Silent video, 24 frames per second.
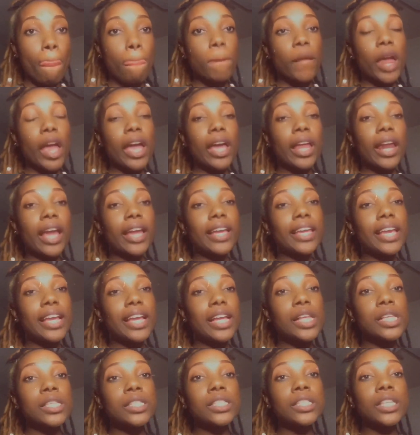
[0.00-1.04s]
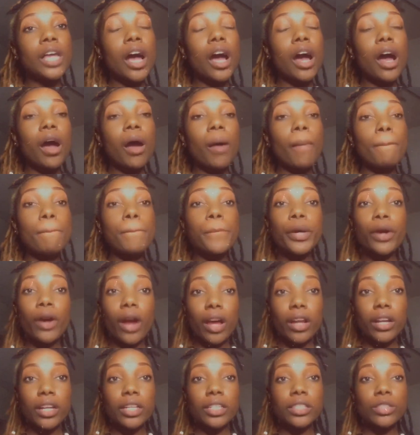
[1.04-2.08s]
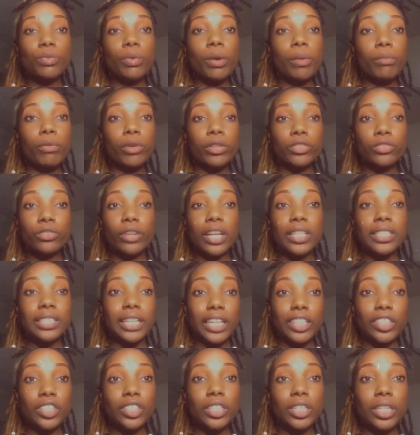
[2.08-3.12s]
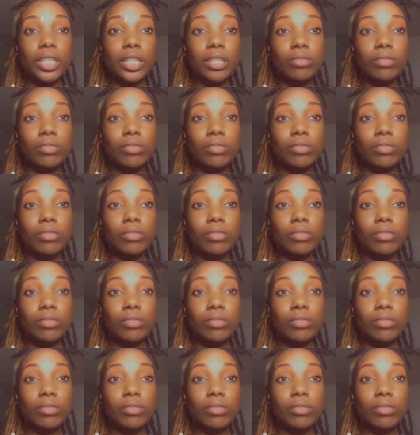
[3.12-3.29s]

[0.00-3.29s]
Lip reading: And I guess products with moisturization